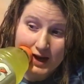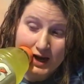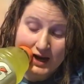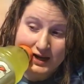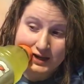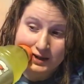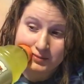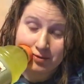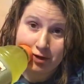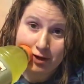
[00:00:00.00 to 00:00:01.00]
I am
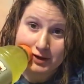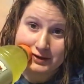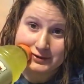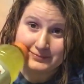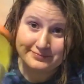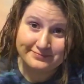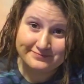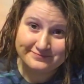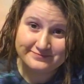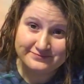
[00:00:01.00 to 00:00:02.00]
good.
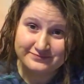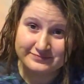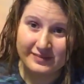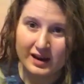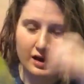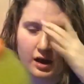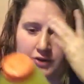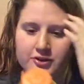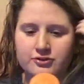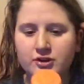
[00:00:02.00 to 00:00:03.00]

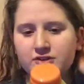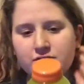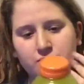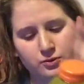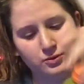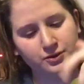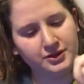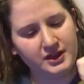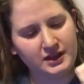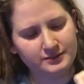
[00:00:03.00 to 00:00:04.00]
I'll just drink this whole
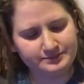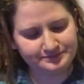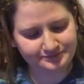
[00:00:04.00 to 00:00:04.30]
thing,